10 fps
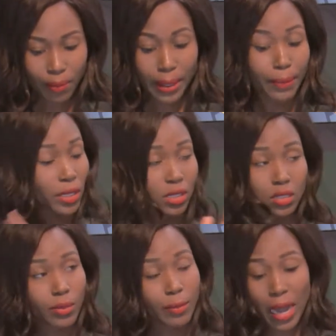my music
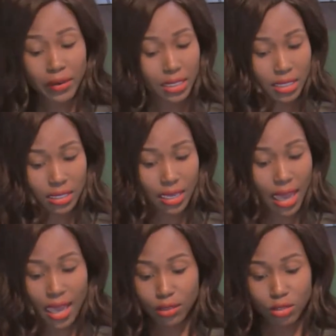to be pirated
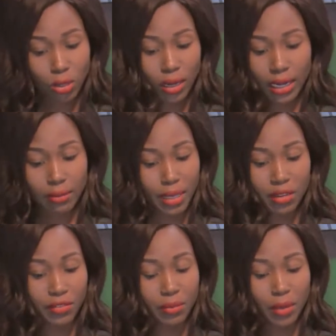and don't collect
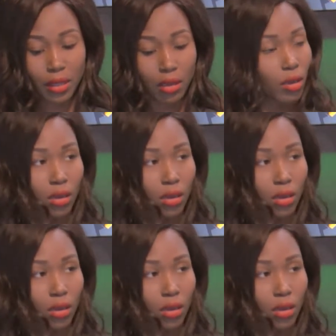money from me